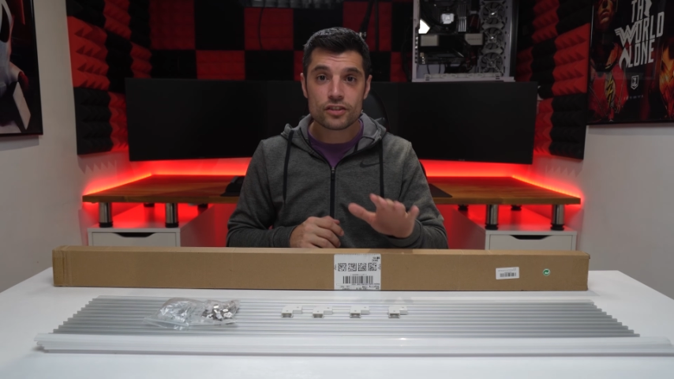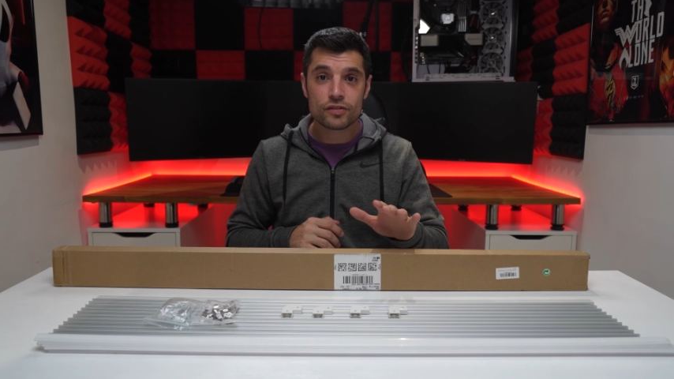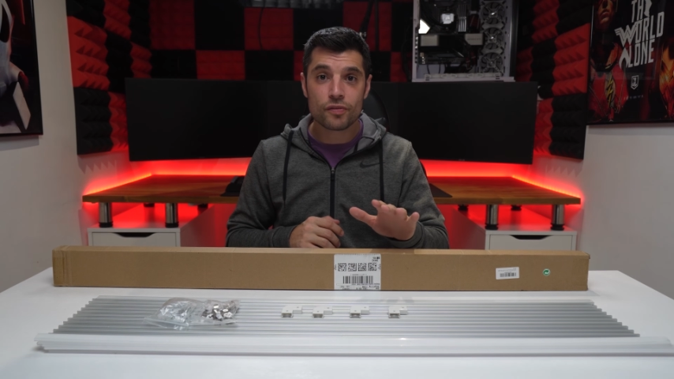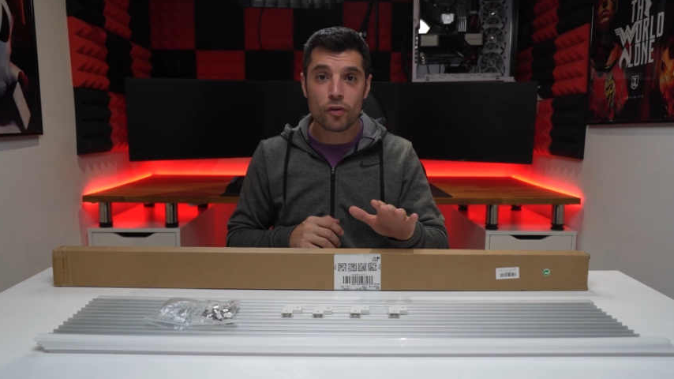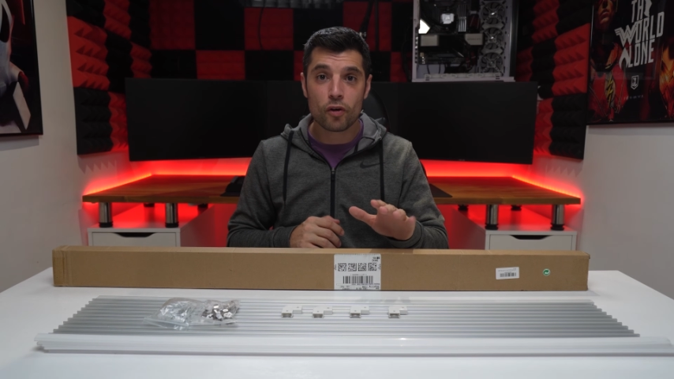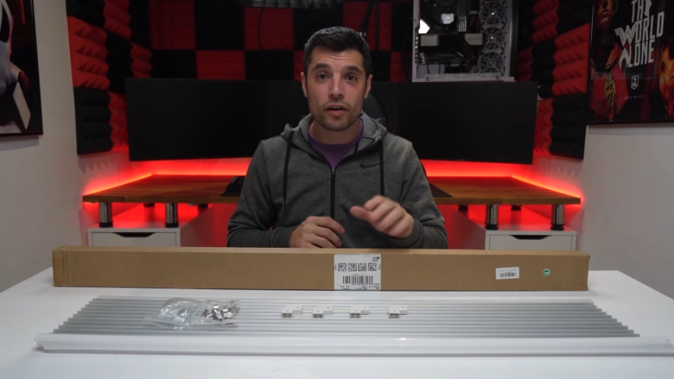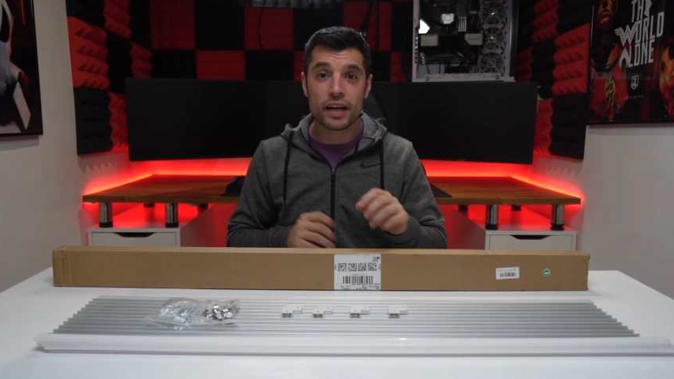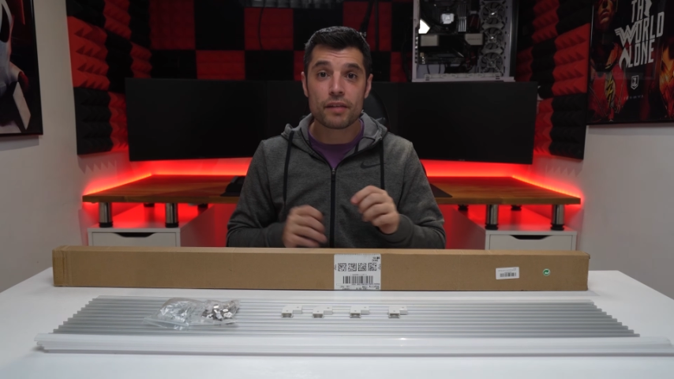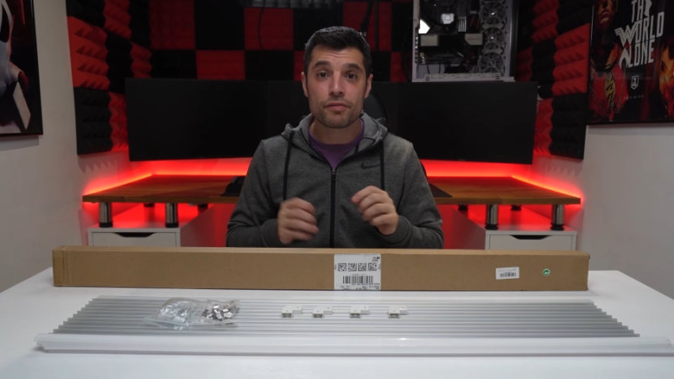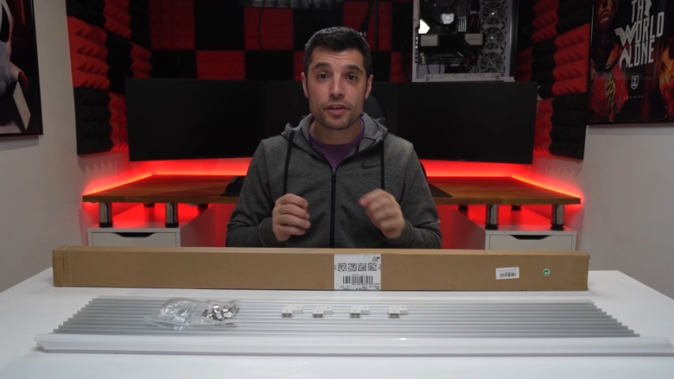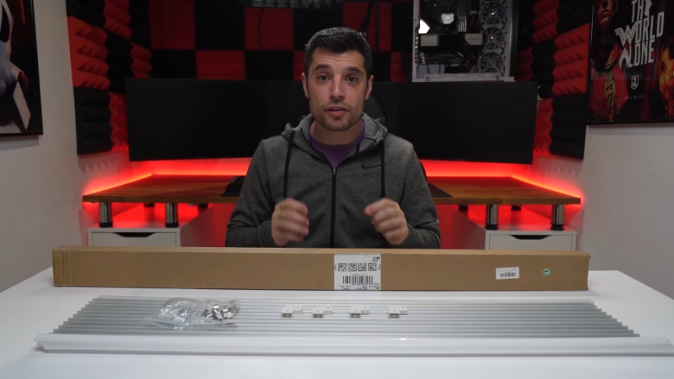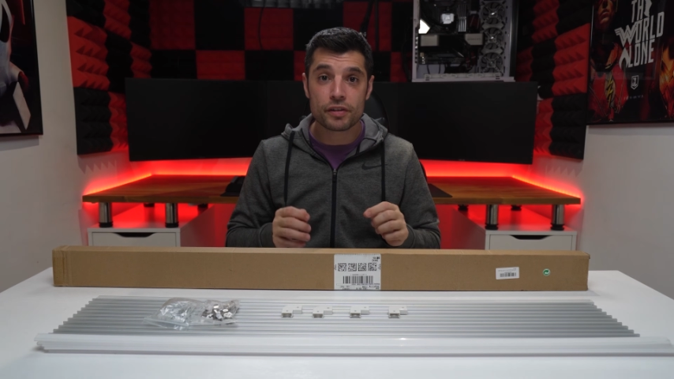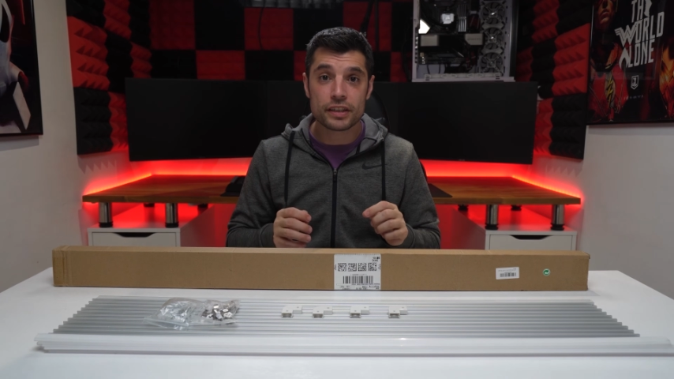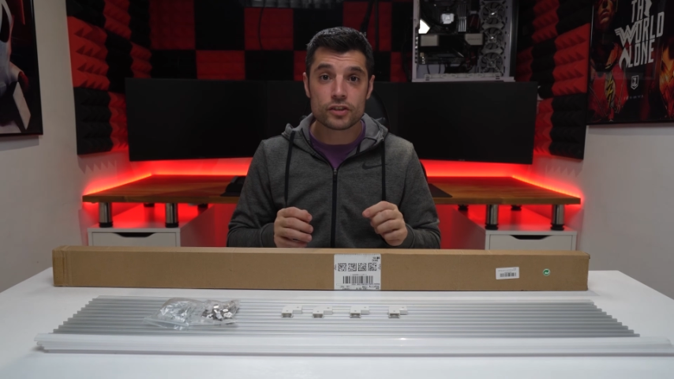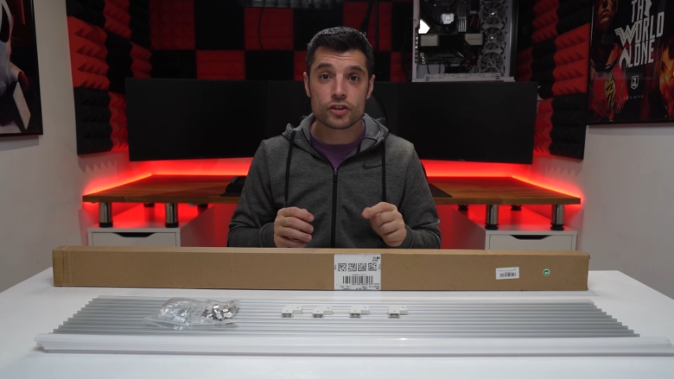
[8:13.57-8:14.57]
for it if
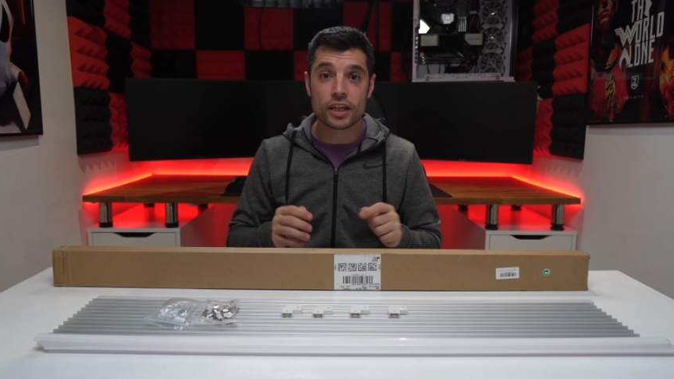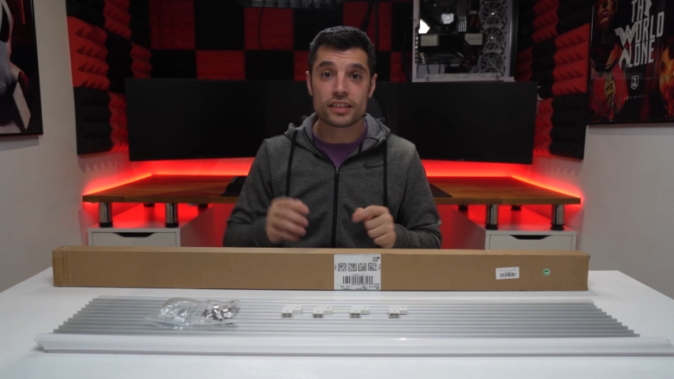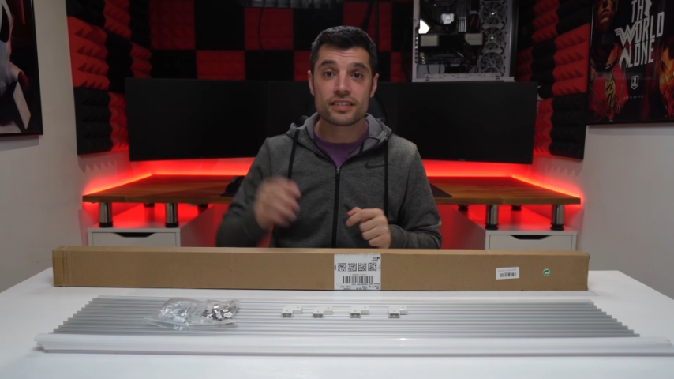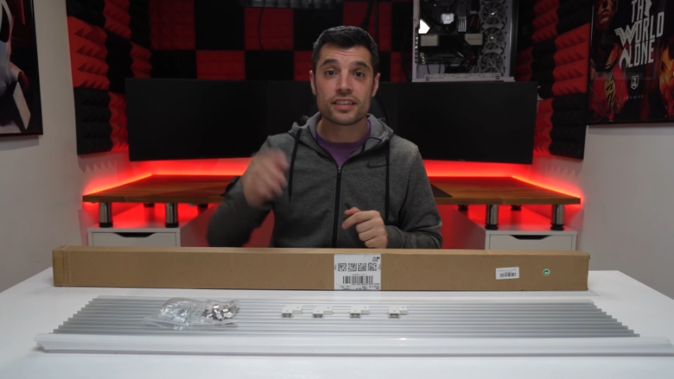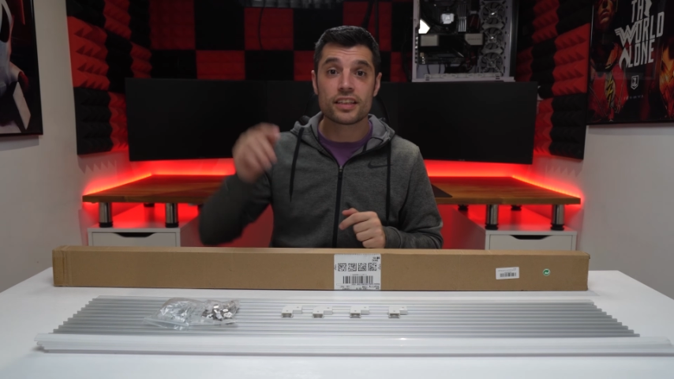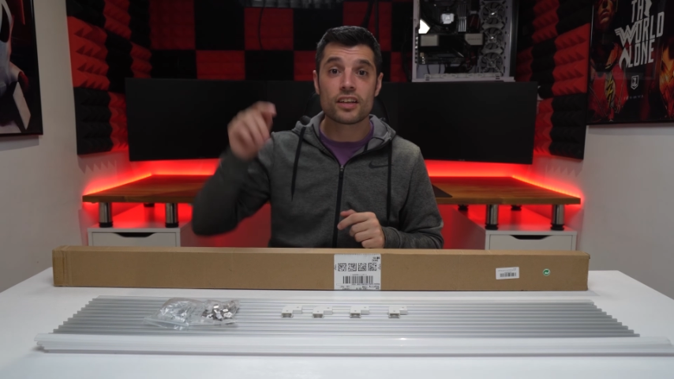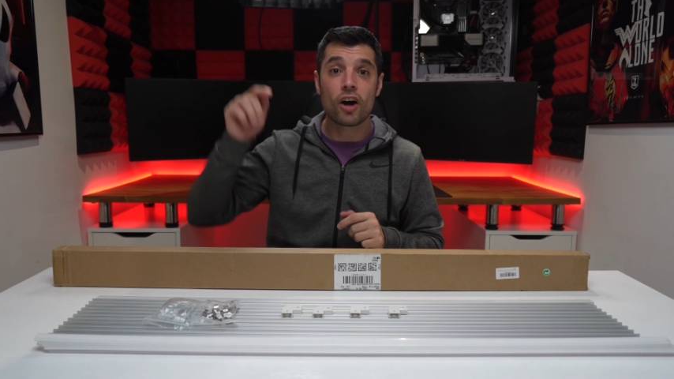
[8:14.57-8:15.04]
you're interested